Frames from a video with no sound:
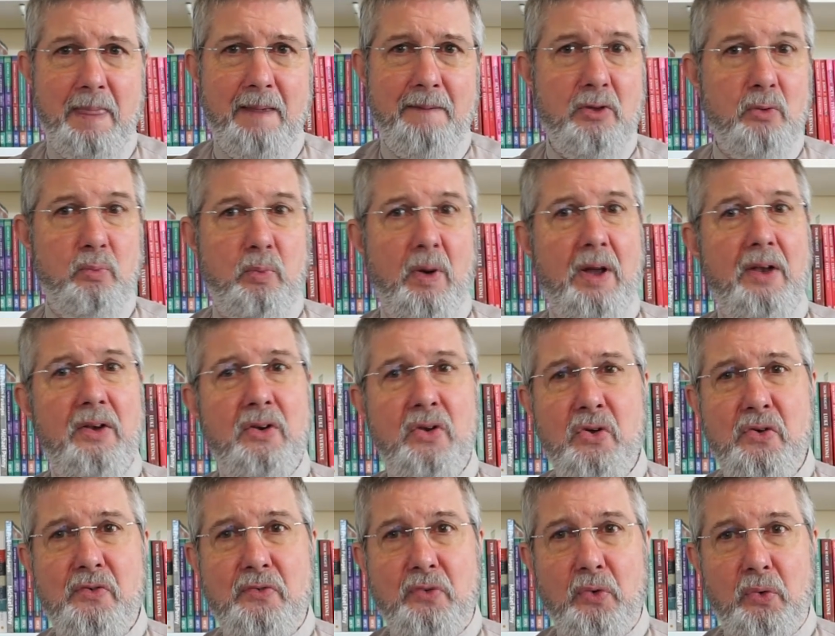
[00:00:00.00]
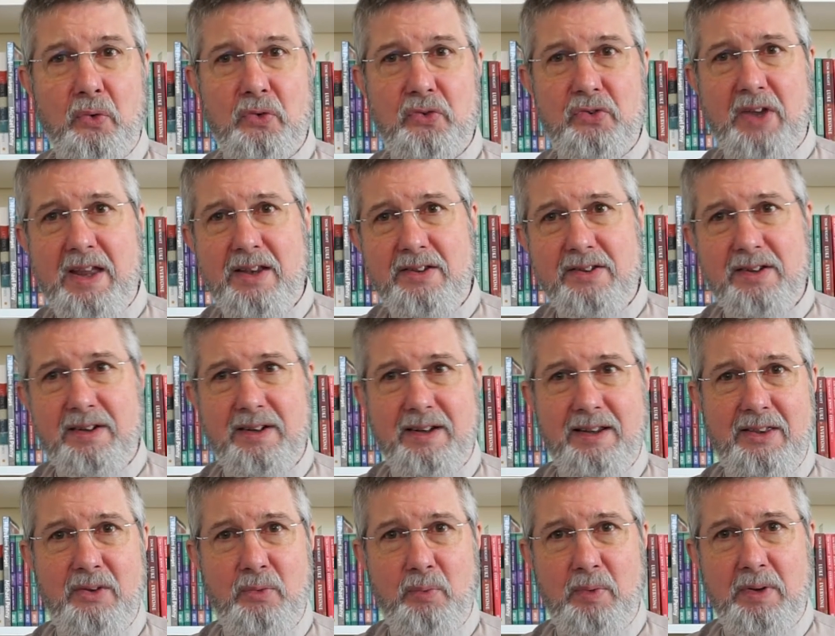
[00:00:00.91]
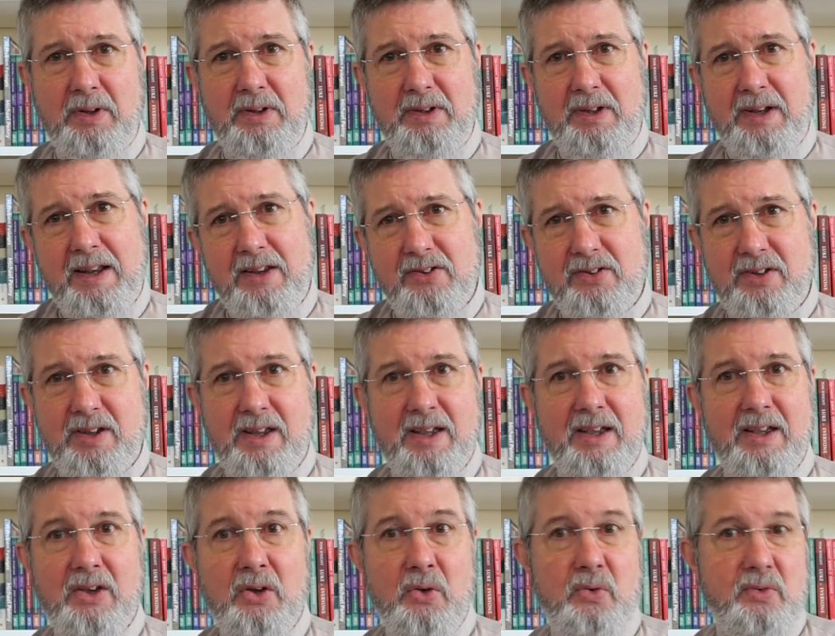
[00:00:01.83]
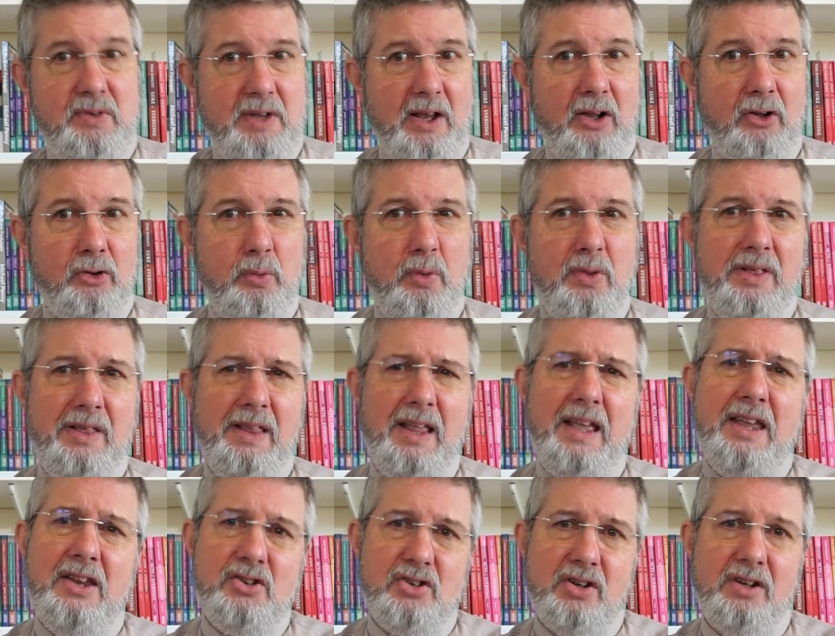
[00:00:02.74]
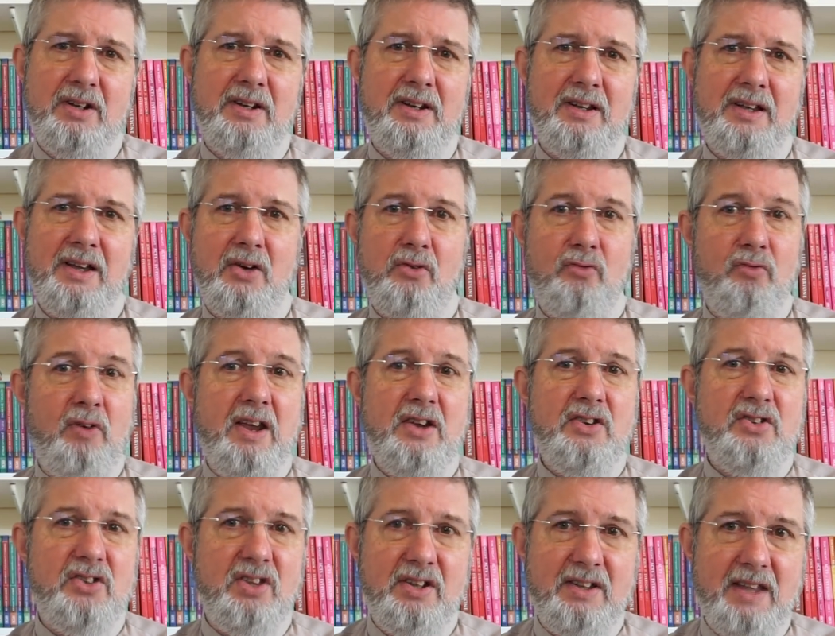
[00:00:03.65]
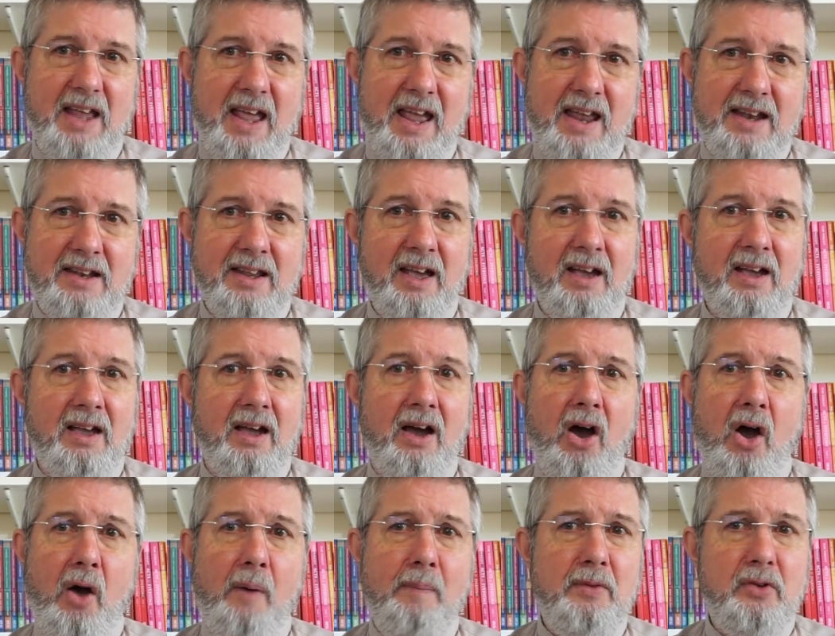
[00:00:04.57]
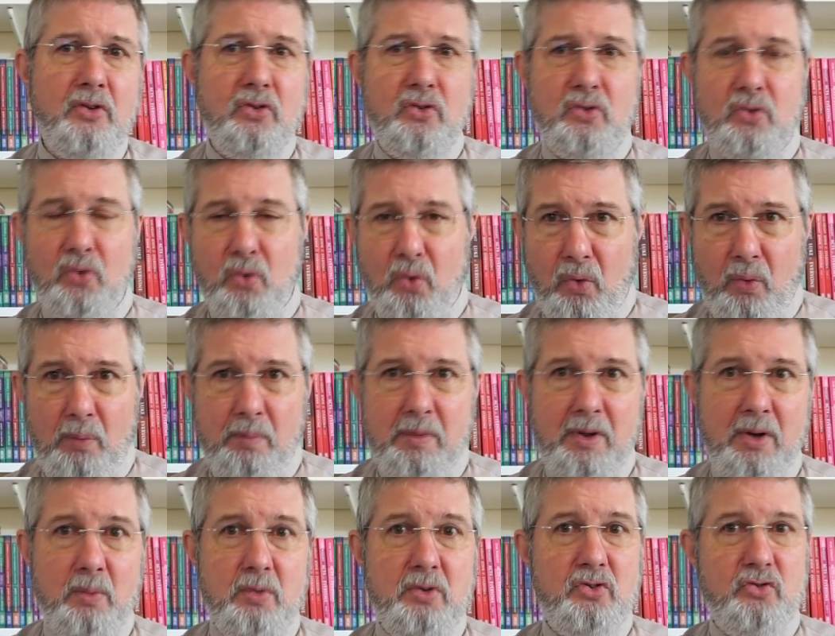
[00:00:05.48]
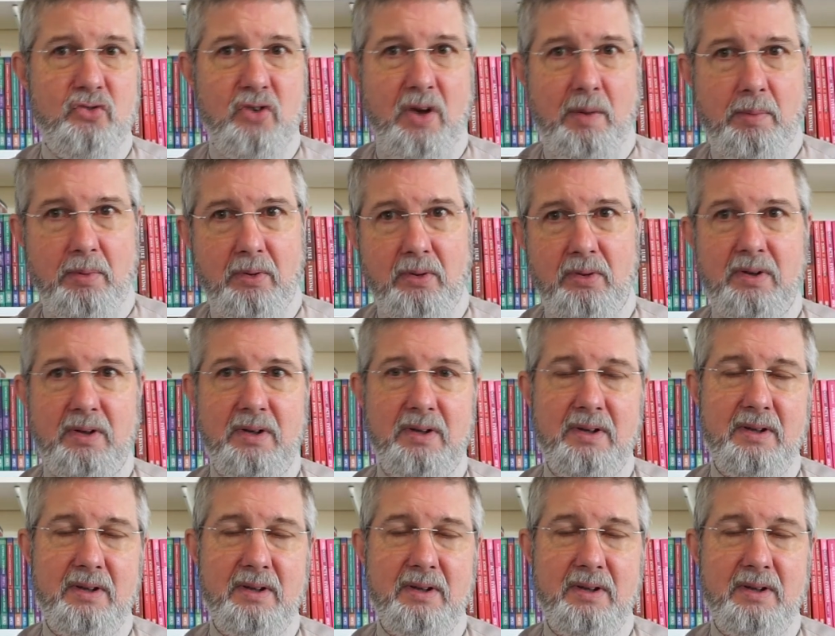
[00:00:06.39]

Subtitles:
The one who fought Satan in the wilderness, who dealt with Legion, raised the dead, calmed the storm, was troubled?